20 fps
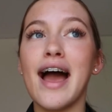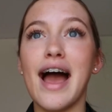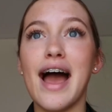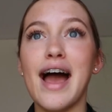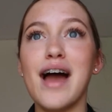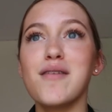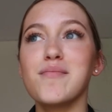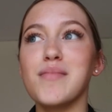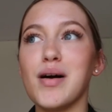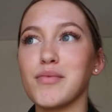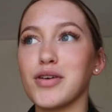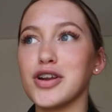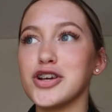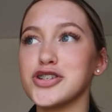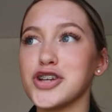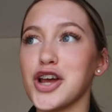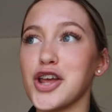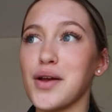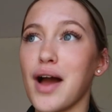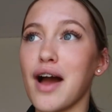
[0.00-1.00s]
I'm gonna
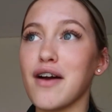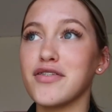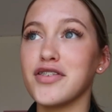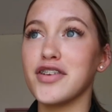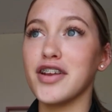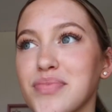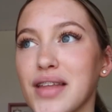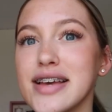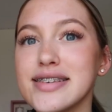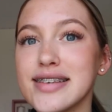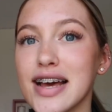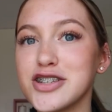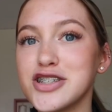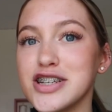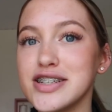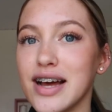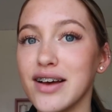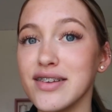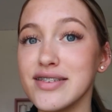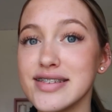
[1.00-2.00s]
show you after. It's
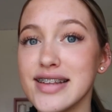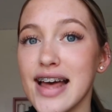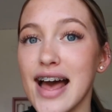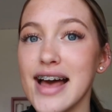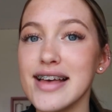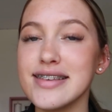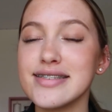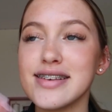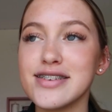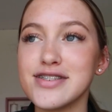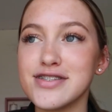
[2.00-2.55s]
actually downstairs,